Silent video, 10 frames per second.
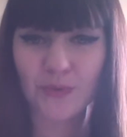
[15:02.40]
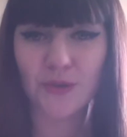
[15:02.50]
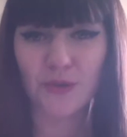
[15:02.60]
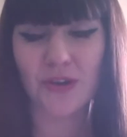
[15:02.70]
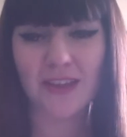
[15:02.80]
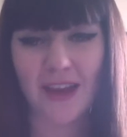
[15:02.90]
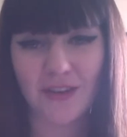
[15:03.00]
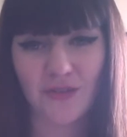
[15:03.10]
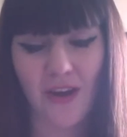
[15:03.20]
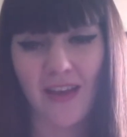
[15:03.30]
during that
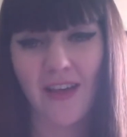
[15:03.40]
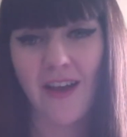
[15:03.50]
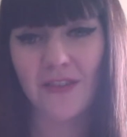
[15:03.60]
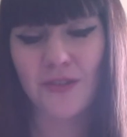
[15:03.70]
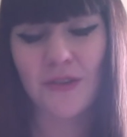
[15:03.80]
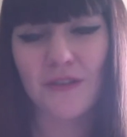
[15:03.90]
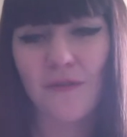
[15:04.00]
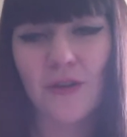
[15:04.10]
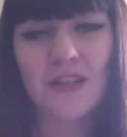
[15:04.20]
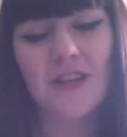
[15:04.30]
trailer, during the
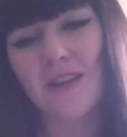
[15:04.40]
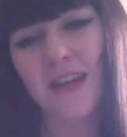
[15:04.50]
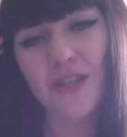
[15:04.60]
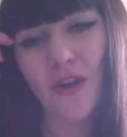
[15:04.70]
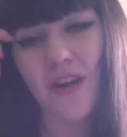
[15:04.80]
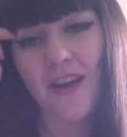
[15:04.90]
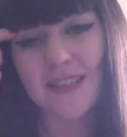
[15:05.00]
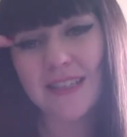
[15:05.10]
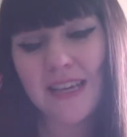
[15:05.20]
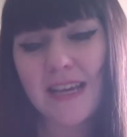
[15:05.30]
footage that they showed
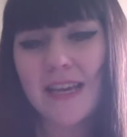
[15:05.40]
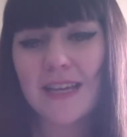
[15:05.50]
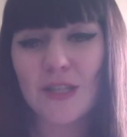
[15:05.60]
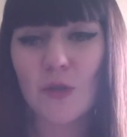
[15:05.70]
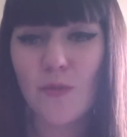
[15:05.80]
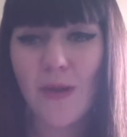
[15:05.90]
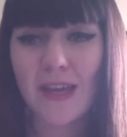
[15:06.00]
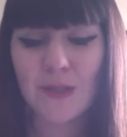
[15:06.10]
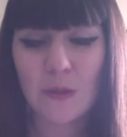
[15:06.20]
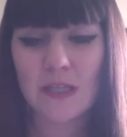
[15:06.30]
us.
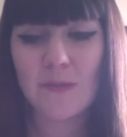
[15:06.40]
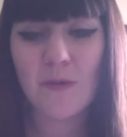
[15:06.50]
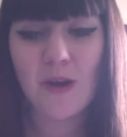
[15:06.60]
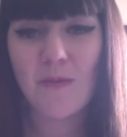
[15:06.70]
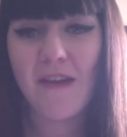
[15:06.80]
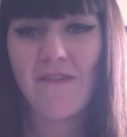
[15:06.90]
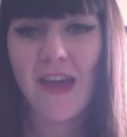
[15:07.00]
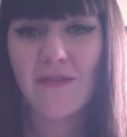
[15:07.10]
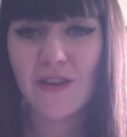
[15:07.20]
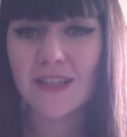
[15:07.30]
Superman's always been one of my
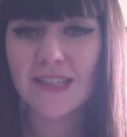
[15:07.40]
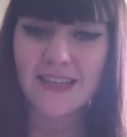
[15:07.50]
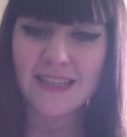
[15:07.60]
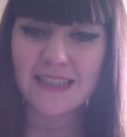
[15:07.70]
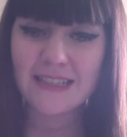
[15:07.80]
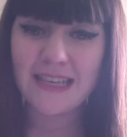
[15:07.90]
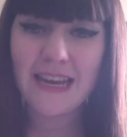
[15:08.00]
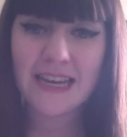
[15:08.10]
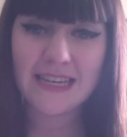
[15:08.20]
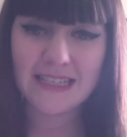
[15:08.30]
favorites.
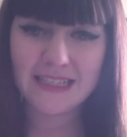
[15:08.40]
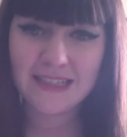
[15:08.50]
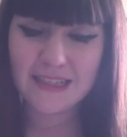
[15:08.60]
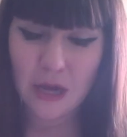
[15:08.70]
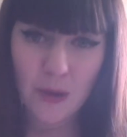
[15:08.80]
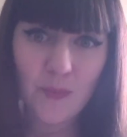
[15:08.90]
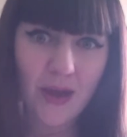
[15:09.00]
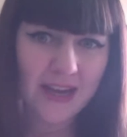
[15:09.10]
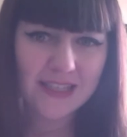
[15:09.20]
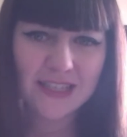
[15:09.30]
Seeing it come
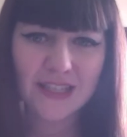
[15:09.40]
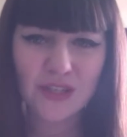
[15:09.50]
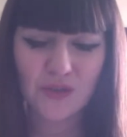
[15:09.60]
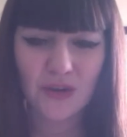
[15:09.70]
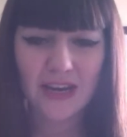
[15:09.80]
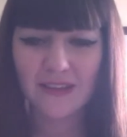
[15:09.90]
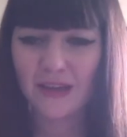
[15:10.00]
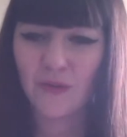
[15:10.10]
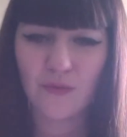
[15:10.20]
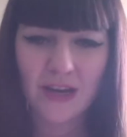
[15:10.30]
back to the screen
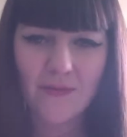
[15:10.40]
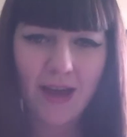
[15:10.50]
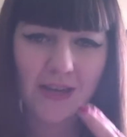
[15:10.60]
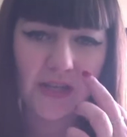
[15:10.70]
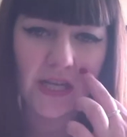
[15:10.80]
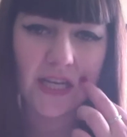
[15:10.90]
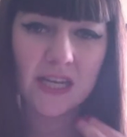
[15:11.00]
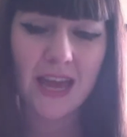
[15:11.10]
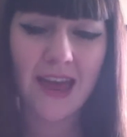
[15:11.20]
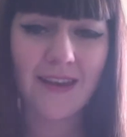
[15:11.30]
like
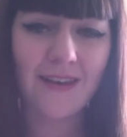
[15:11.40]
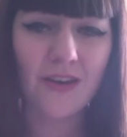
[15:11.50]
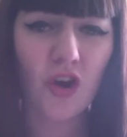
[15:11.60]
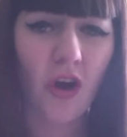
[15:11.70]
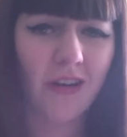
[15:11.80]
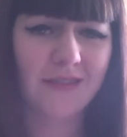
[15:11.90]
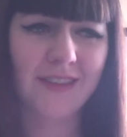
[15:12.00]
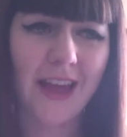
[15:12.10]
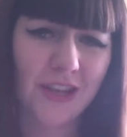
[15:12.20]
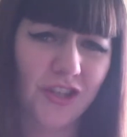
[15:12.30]
reimagined and not
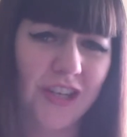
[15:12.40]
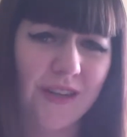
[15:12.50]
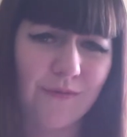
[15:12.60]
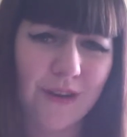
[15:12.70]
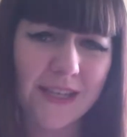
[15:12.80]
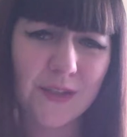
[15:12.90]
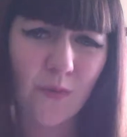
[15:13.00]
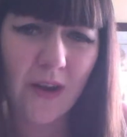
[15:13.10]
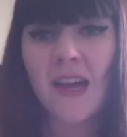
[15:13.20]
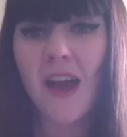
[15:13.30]
that shit recent
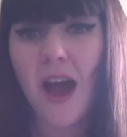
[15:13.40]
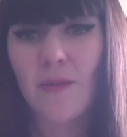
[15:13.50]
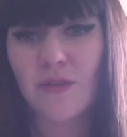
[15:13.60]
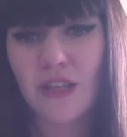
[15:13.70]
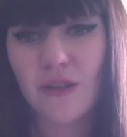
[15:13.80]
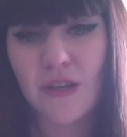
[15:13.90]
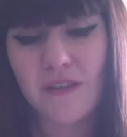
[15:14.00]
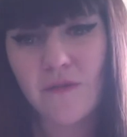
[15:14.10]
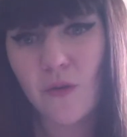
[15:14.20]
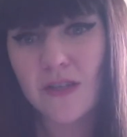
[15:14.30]
one, I'm really
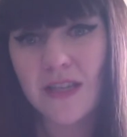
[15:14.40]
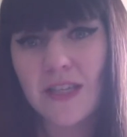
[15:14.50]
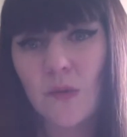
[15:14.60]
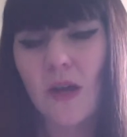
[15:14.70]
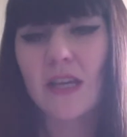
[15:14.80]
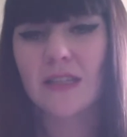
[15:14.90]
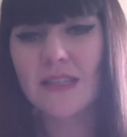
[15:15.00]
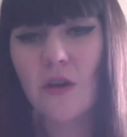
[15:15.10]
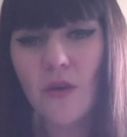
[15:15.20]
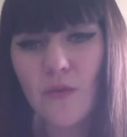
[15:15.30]
looking forward to this one.
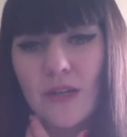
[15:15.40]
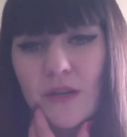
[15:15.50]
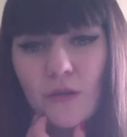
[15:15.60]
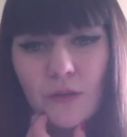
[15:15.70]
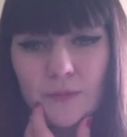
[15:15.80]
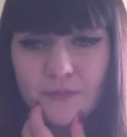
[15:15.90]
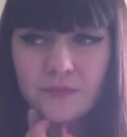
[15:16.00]
It's got a real